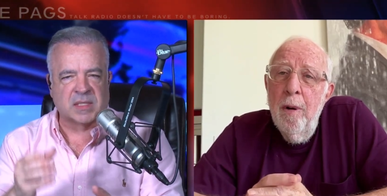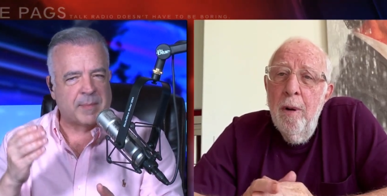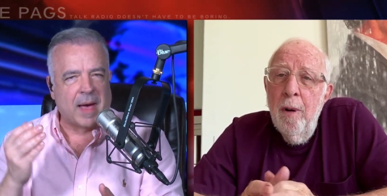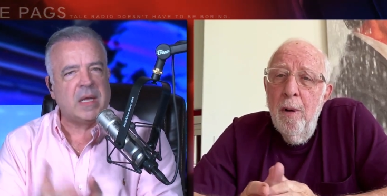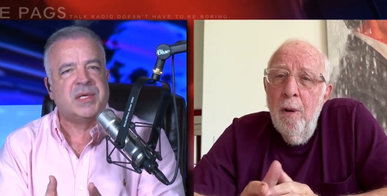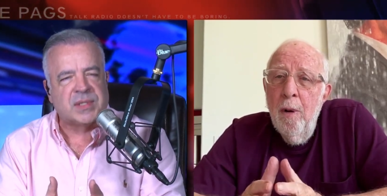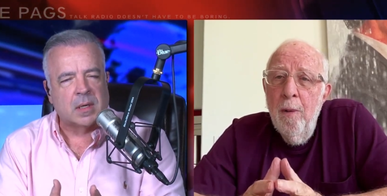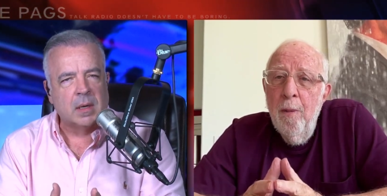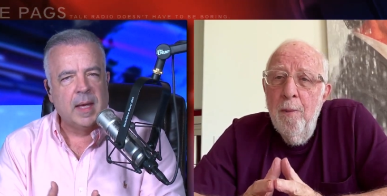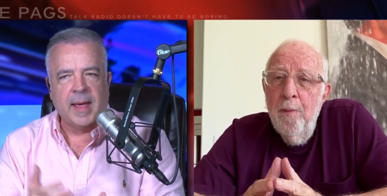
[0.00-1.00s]
Speaker 1: It's about
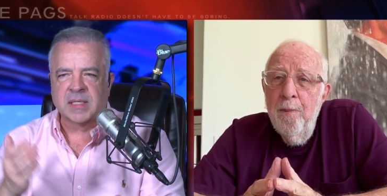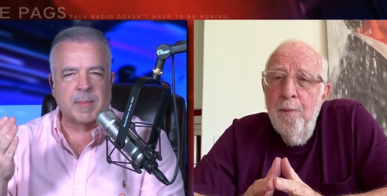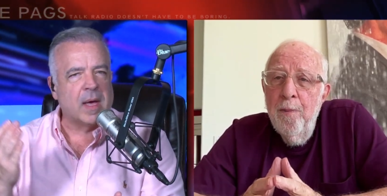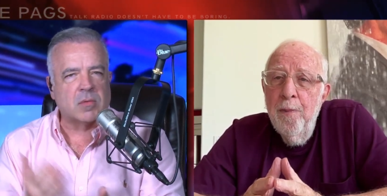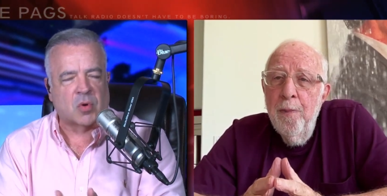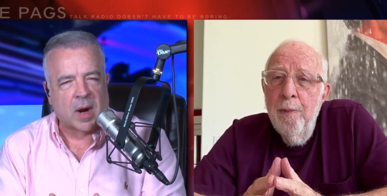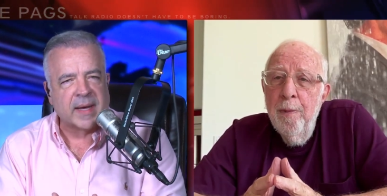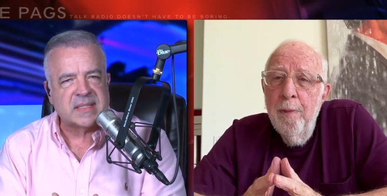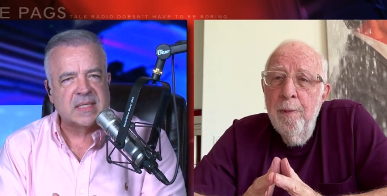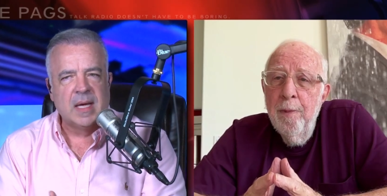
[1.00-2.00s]
Easter. It's about
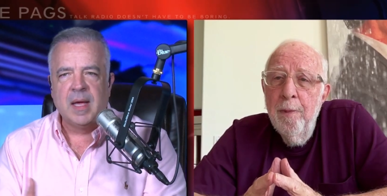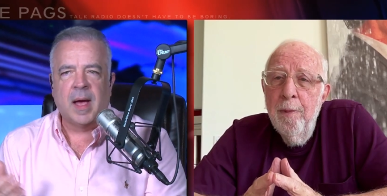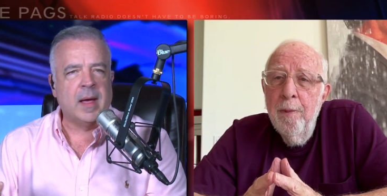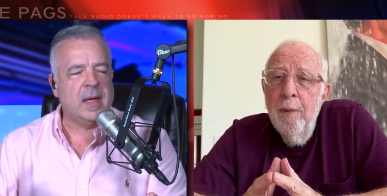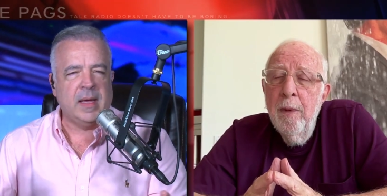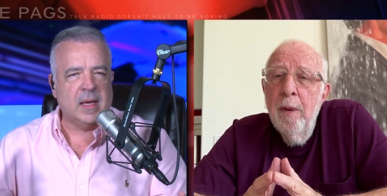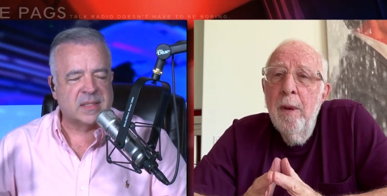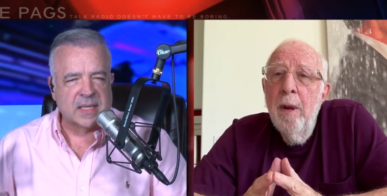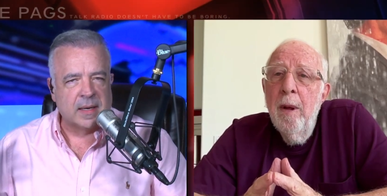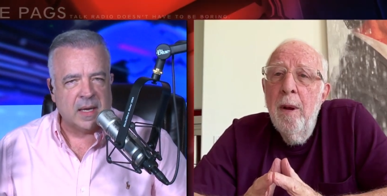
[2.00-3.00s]
Christ. Uh, it,
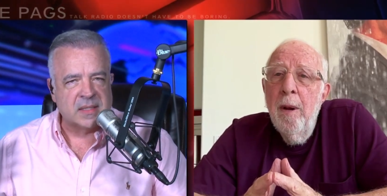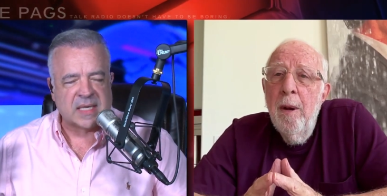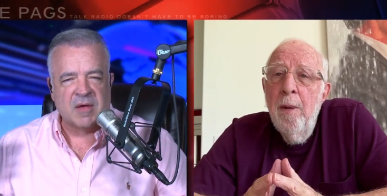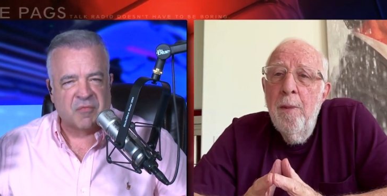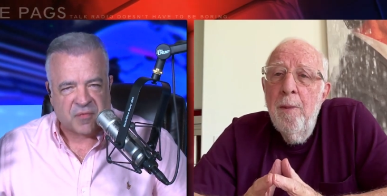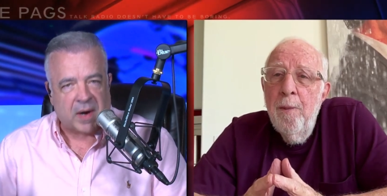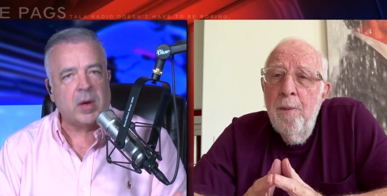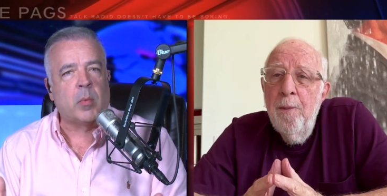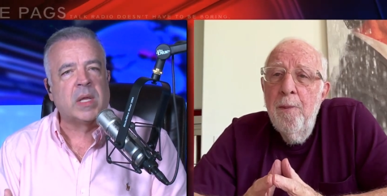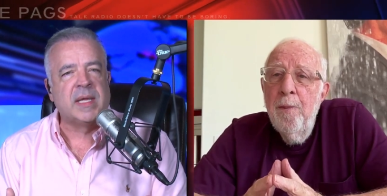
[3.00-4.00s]
it's a it's a
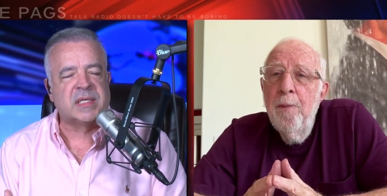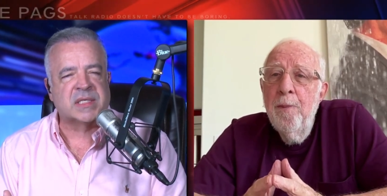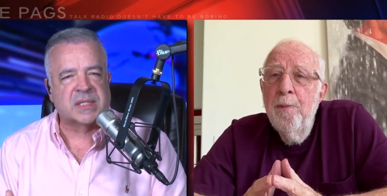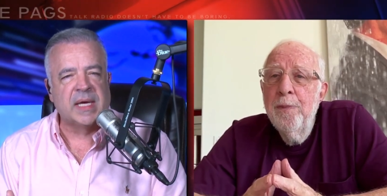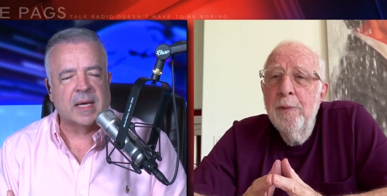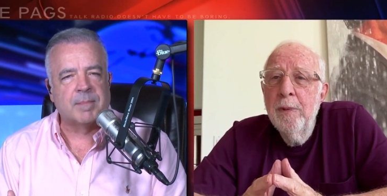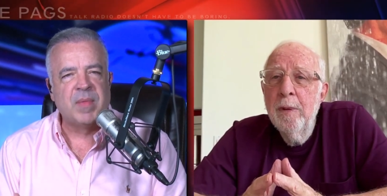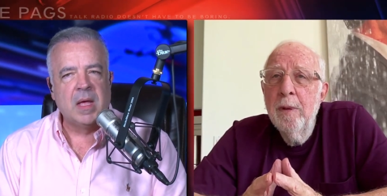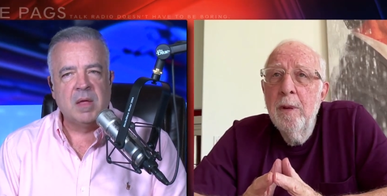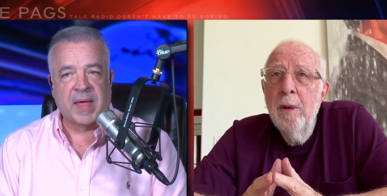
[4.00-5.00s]
very religious
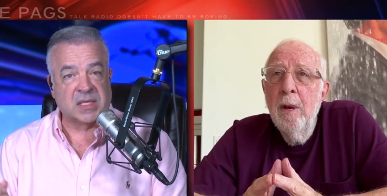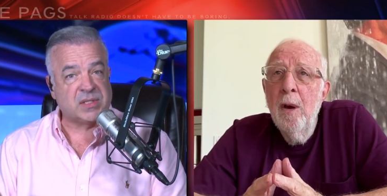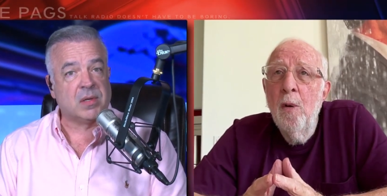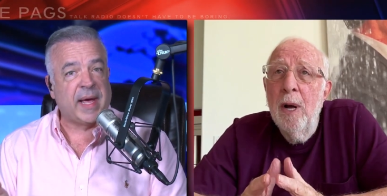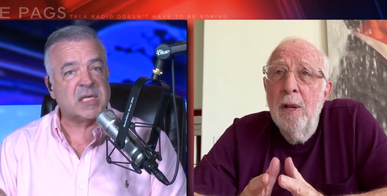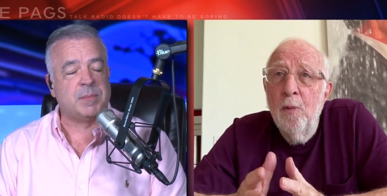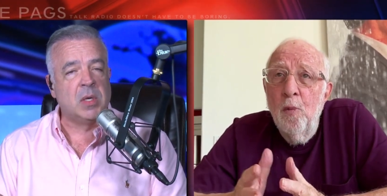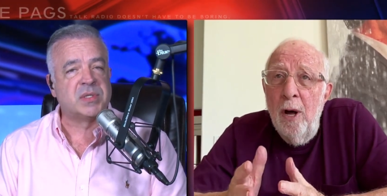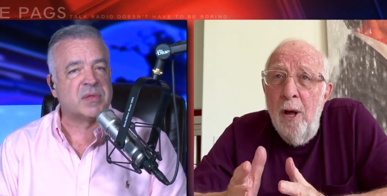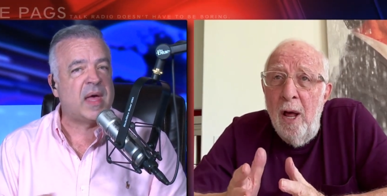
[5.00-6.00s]
thing that
Speaker 2: still well, has
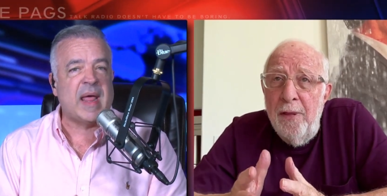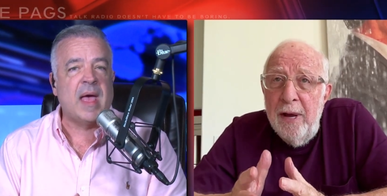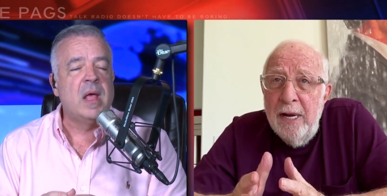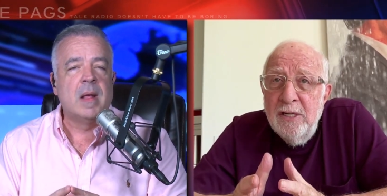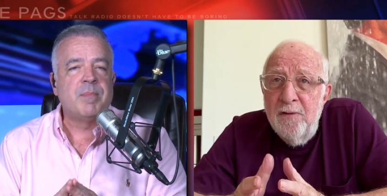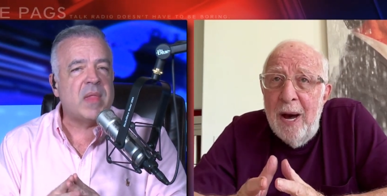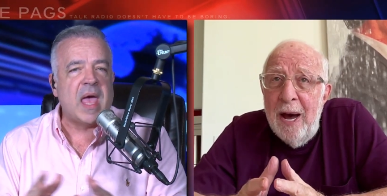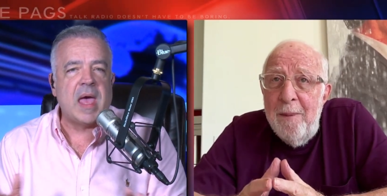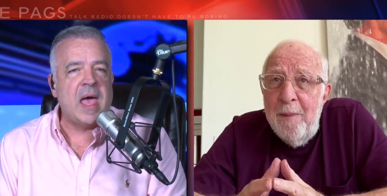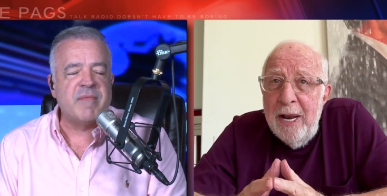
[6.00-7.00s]
music that at the end of
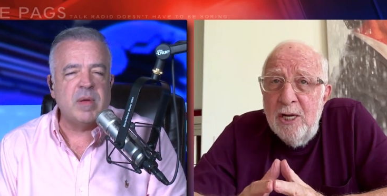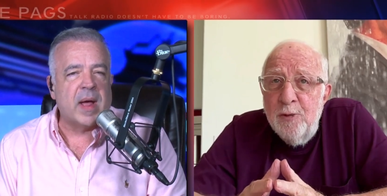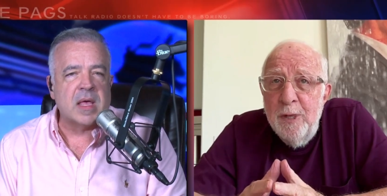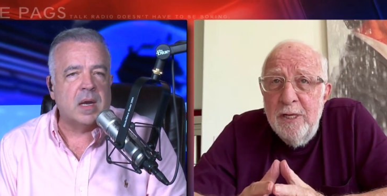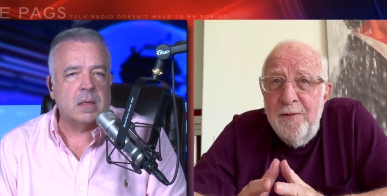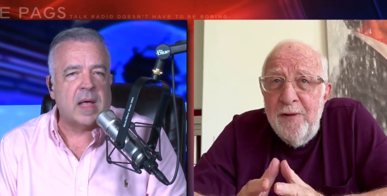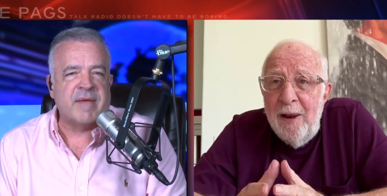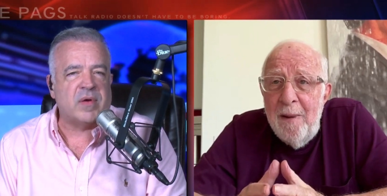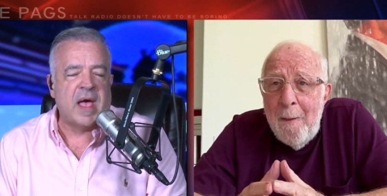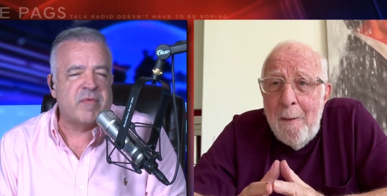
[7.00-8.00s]
my everybody could
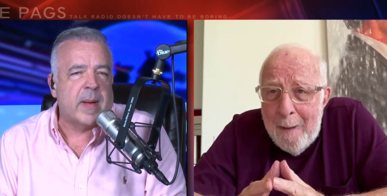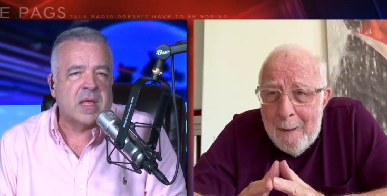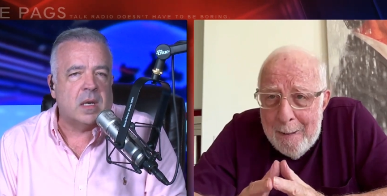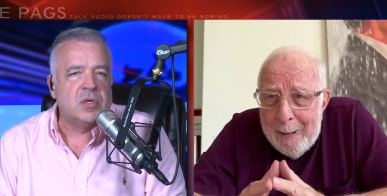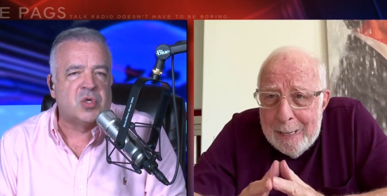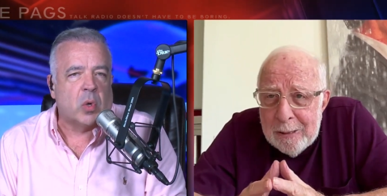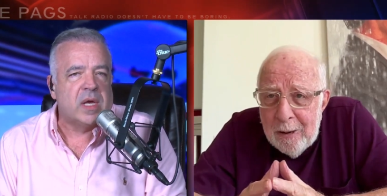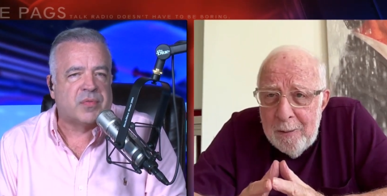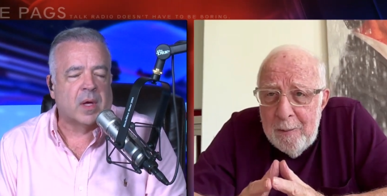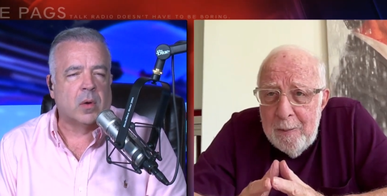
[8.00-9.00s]
develop- everybody could enjoy
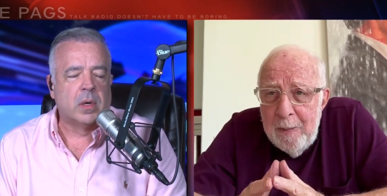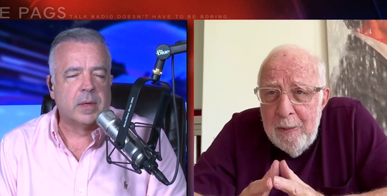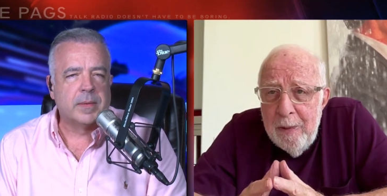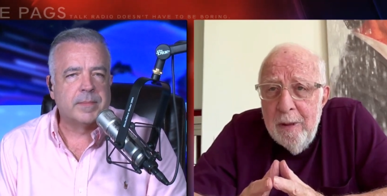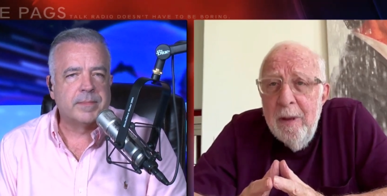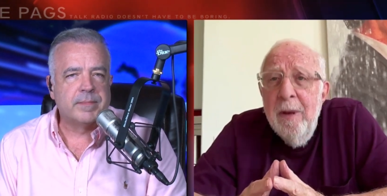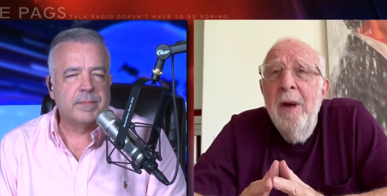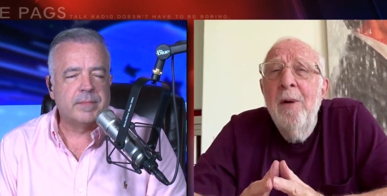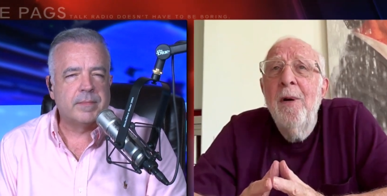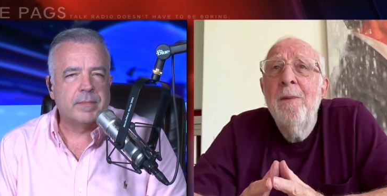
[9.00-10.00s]
it though.
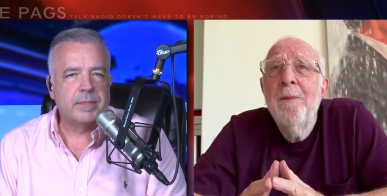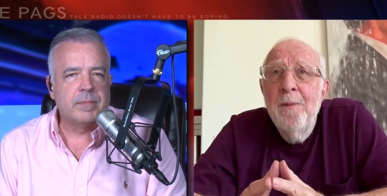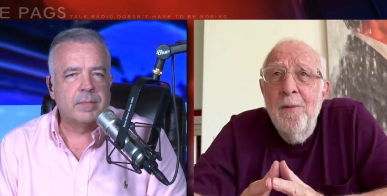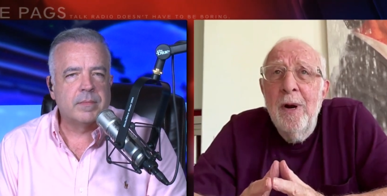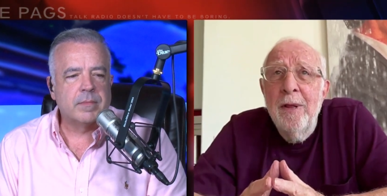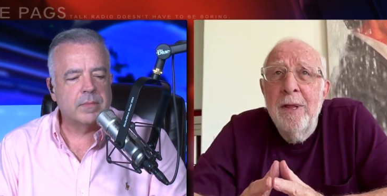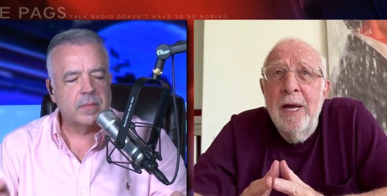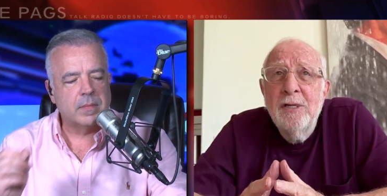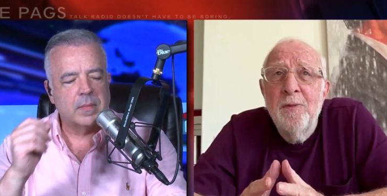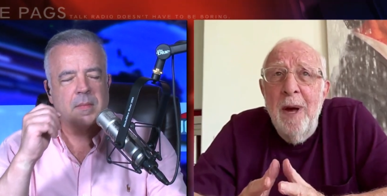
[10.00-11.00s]
Well, at the
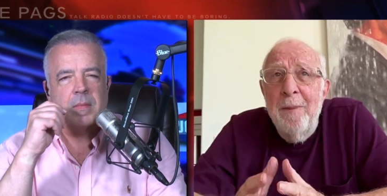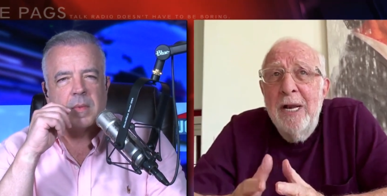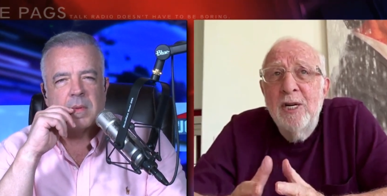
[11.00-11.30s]
end of my